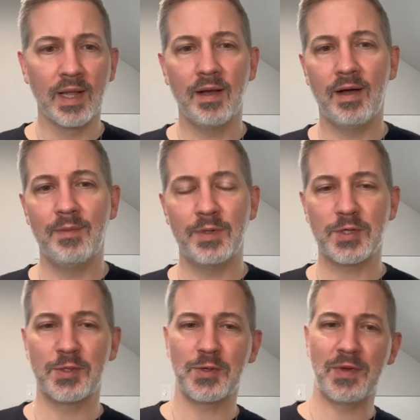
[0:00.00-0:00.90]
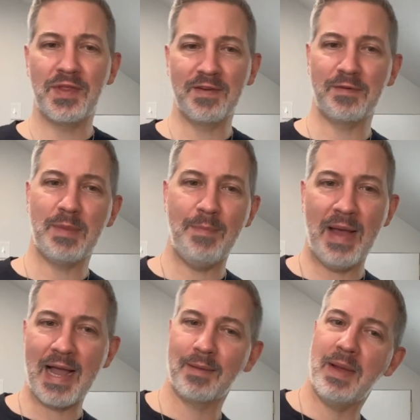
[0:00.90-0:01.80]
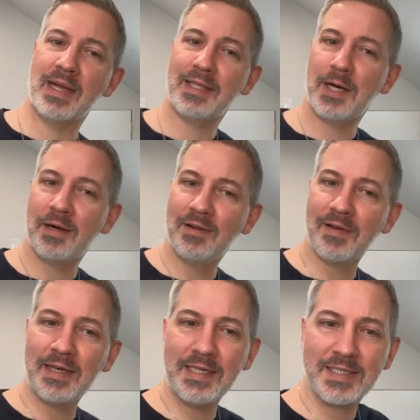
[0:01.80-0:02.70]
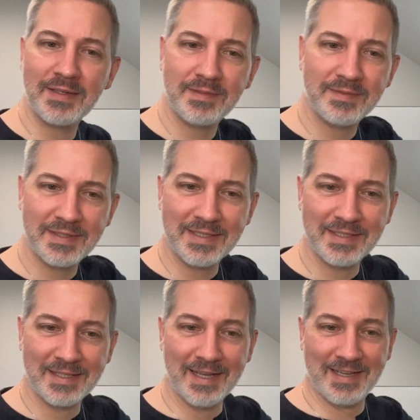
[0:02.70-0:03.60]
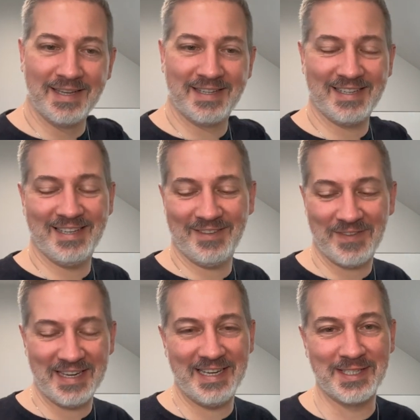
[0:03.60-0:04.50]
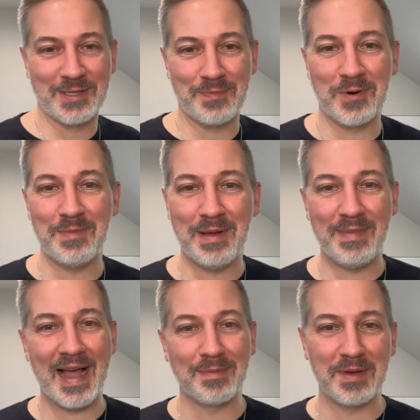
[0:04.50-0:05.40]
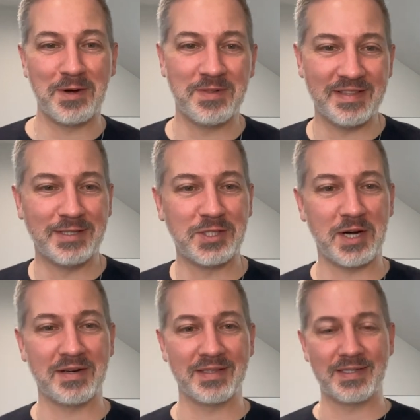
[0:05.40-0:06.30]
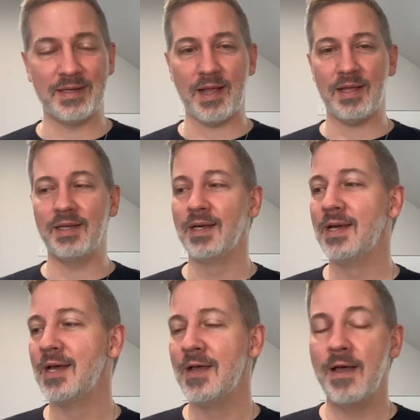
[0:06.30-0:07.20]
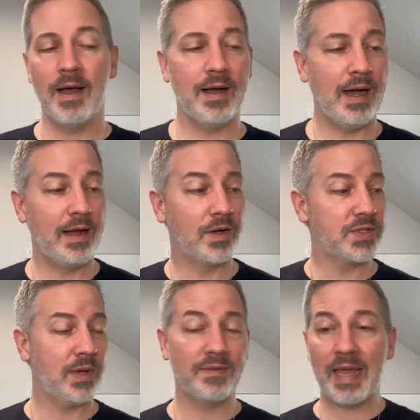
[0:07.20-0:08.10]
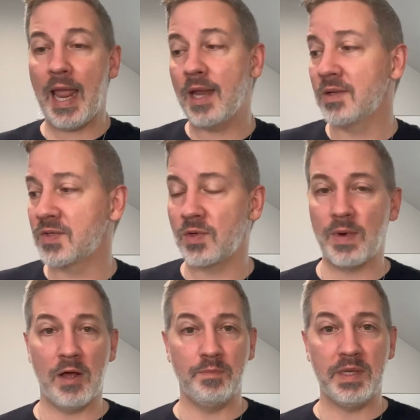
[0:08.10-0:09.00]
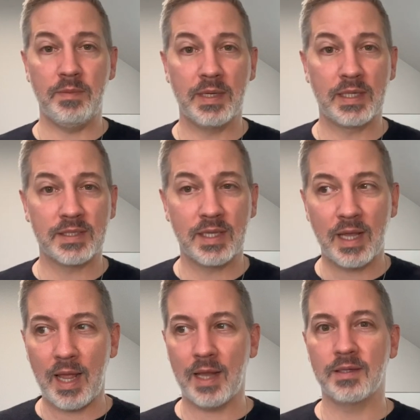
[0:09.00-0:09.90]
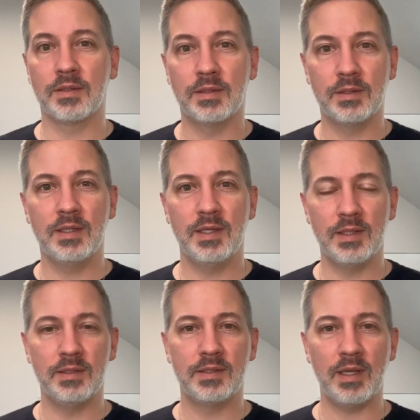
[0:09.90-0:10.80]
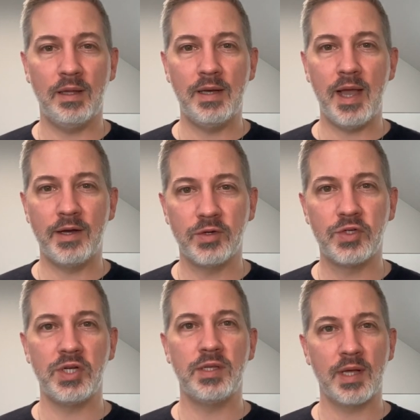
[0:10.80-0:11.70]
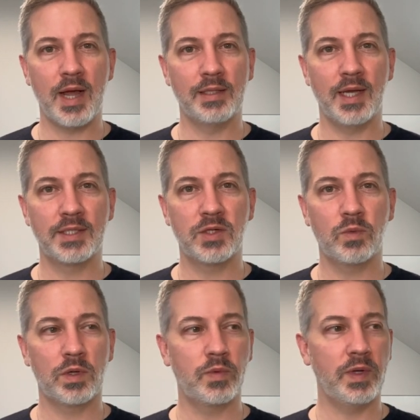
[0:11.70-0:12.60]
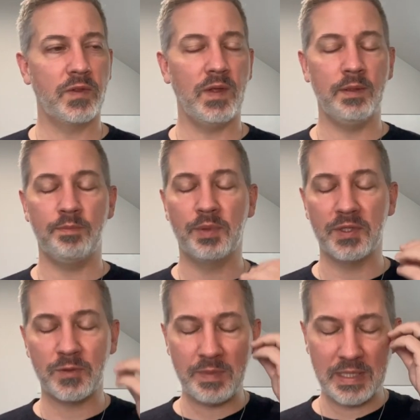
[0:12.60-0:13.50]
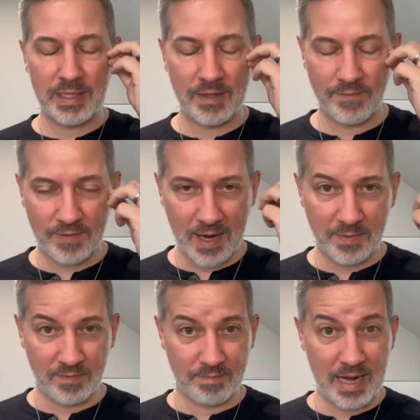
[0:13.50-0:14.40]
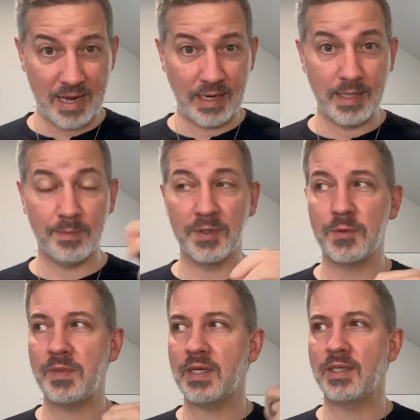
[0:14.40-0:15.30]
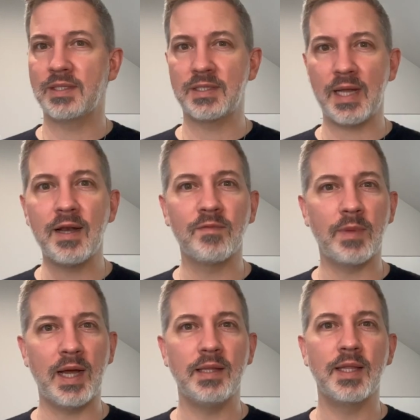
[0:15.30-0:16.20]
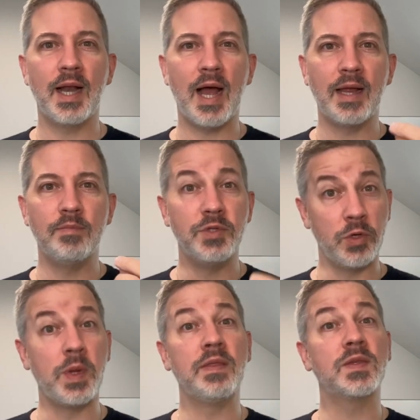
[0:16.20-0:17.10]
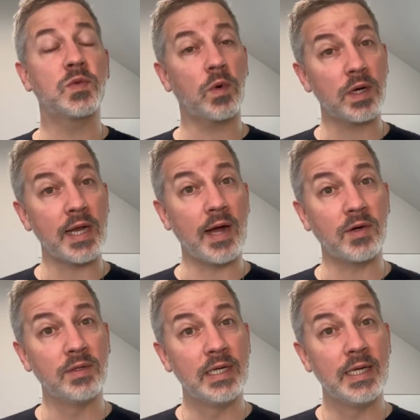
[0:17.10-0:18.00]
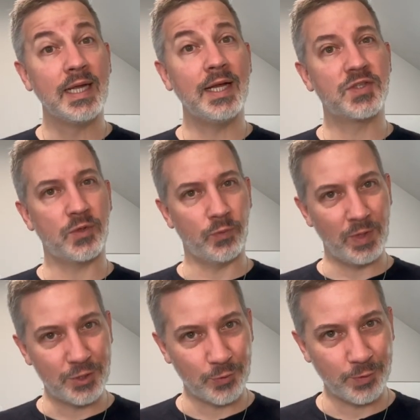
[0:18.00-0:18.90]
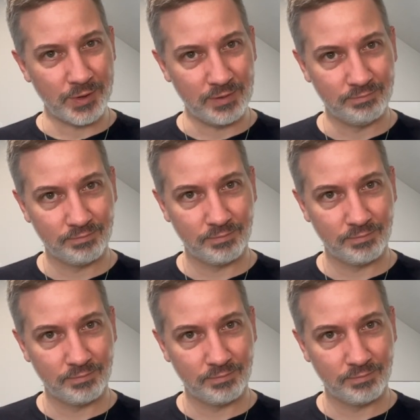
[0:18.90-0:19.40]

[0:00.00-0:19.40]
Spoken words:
There's also a thing for my back back there if I need to if I need to support my back better than the chair does today. I also have candles around me because the candle is an energy that I like to work with. It puts me in a frame of mind. It puts me in a state of mind that I am doing this work now. It's a ritual.